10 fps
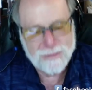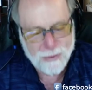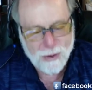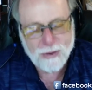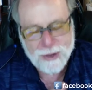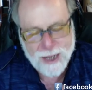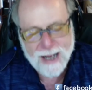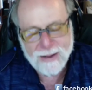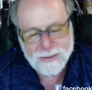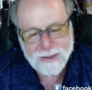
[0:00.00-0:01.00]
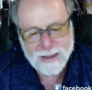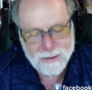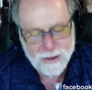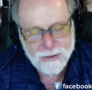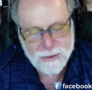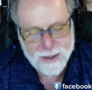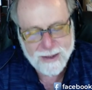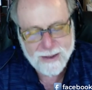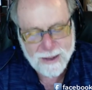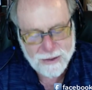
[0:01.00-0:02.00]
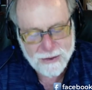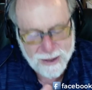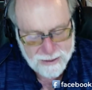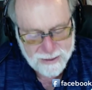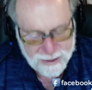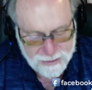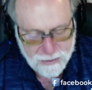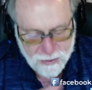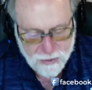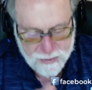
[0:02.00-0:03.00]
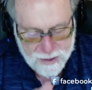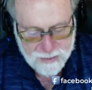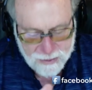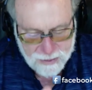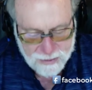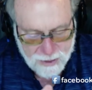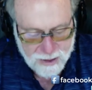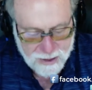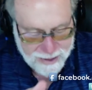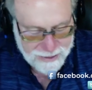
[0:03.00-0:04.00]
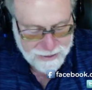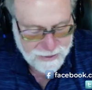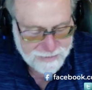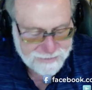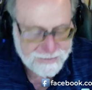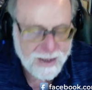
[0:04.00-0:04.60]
rolls out and, and goes around the country and as more and more people uh, get to it.